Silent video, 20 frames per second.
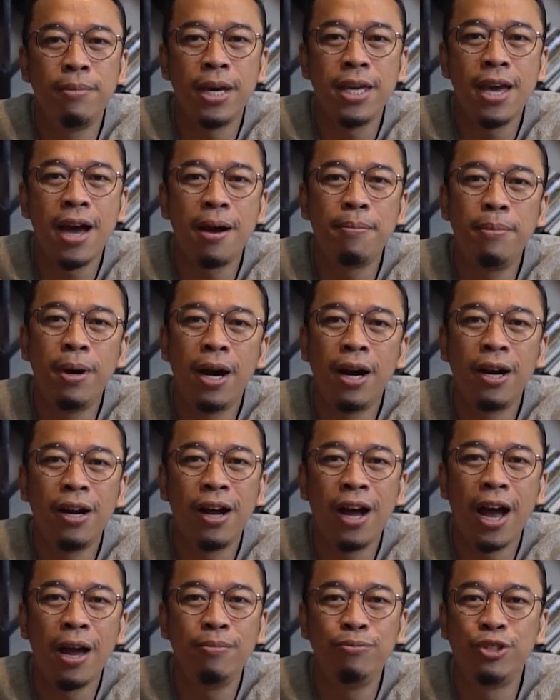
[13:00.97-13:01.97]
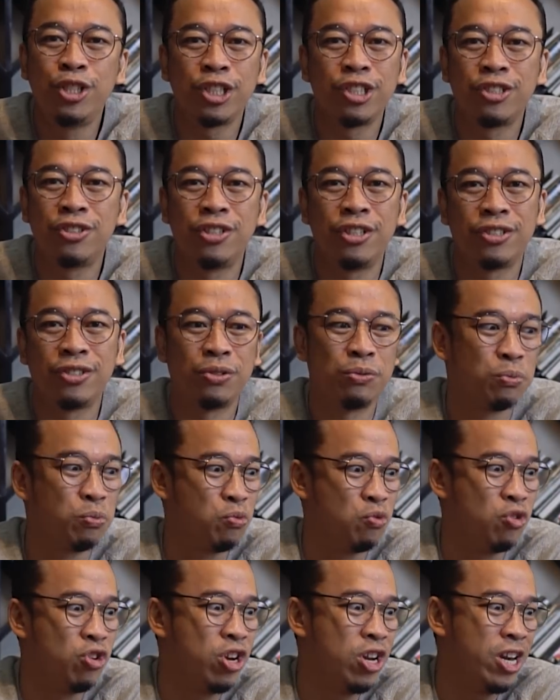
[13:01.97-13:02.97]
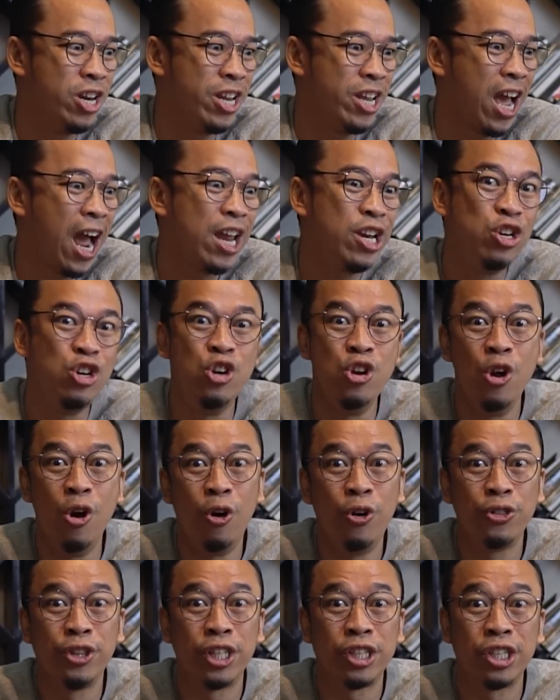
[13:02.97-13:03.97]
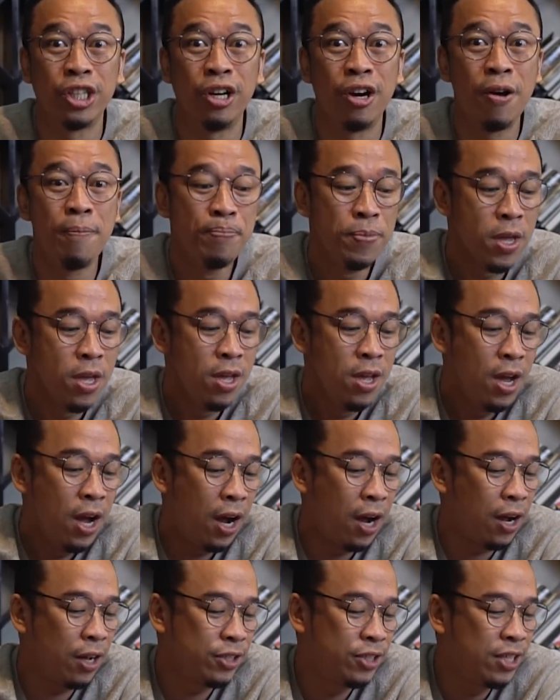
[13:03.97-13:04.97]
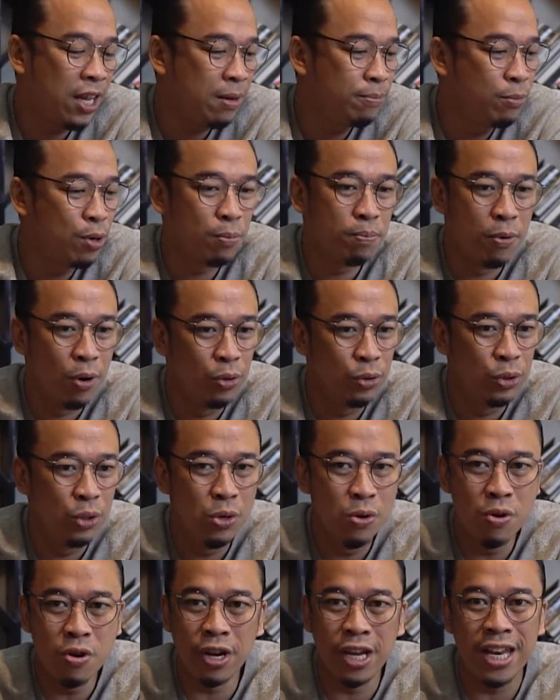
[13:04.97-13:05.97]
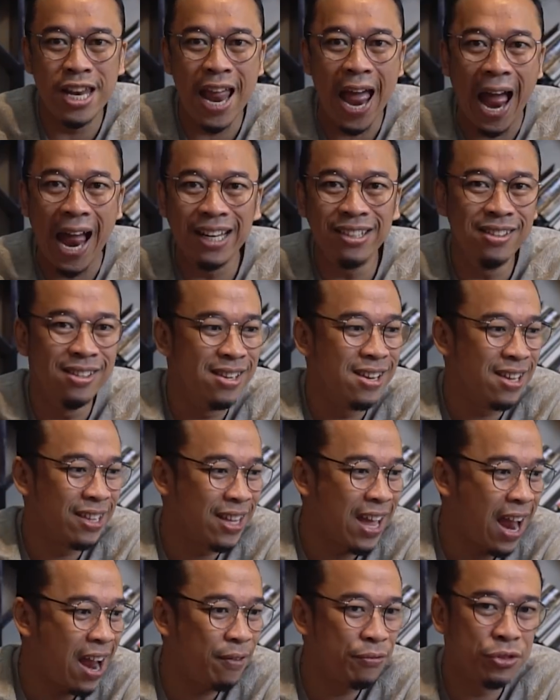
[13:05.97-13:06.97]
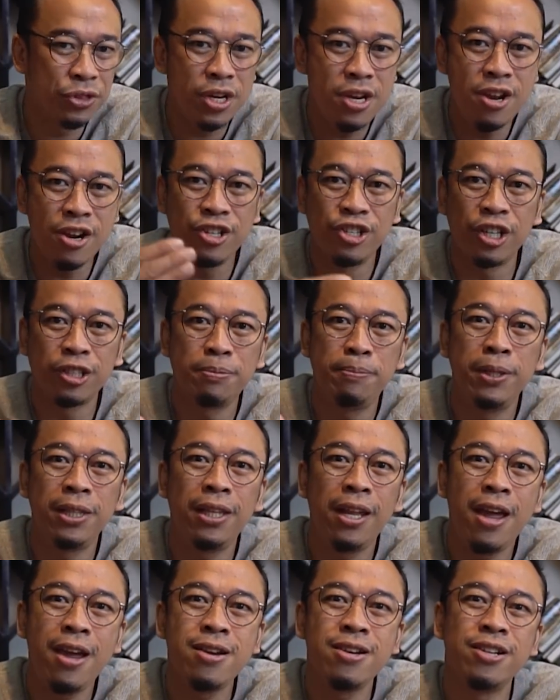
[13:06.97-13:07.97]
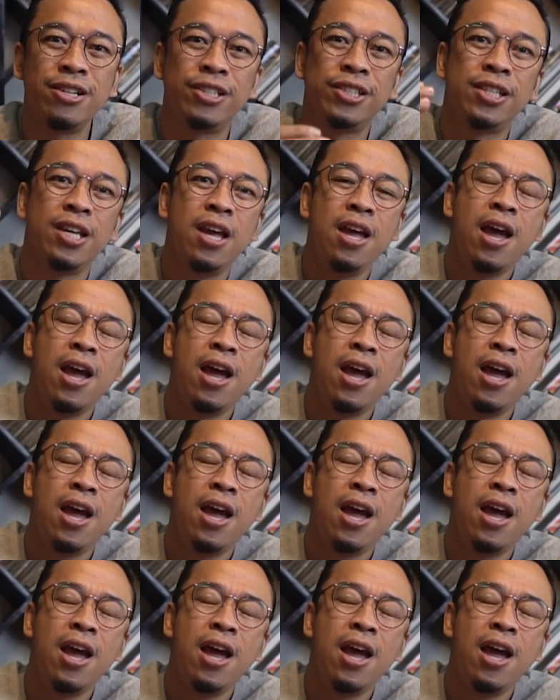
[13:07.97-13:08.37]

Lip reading: mayabang, I'm just really, I know that the ZenBook Pro Duo can handle it. I have 3 adjustment layers.